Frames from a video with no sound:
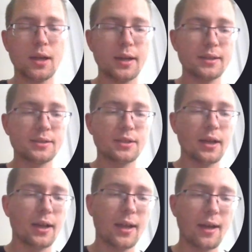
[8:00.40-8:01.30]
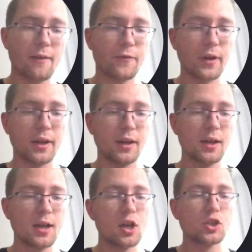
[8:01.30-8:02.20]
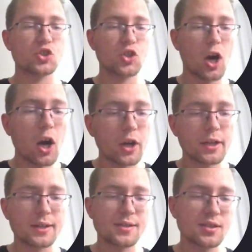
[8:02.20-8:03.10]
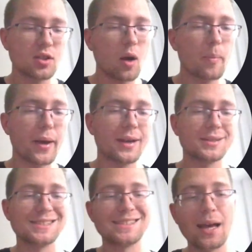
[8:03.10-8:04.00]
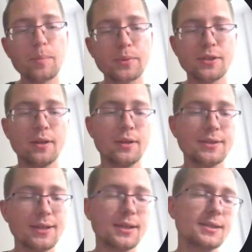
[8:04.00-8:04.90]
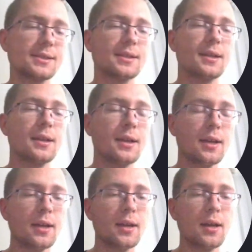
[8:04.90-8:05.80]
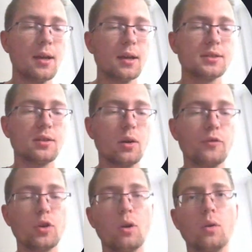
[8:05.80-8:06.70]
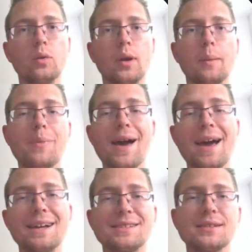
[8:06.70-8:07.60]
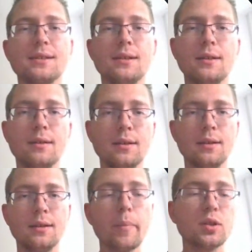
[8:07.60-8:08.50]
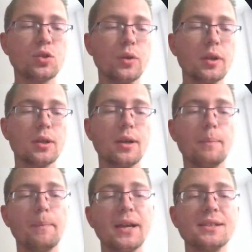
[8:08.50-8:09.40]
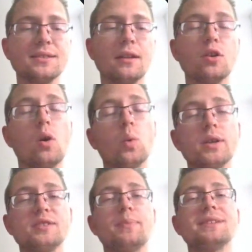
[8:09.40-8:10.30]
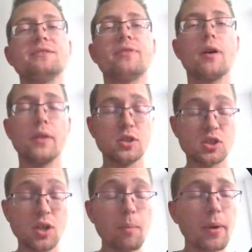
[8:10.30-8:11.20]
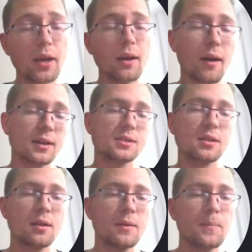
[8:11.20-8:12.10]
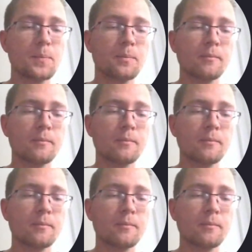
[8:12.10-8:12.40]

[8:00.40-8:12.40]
slice can have a start, a stop, and a step size. So if you only pass one number to it, it means that you only specify the stop index,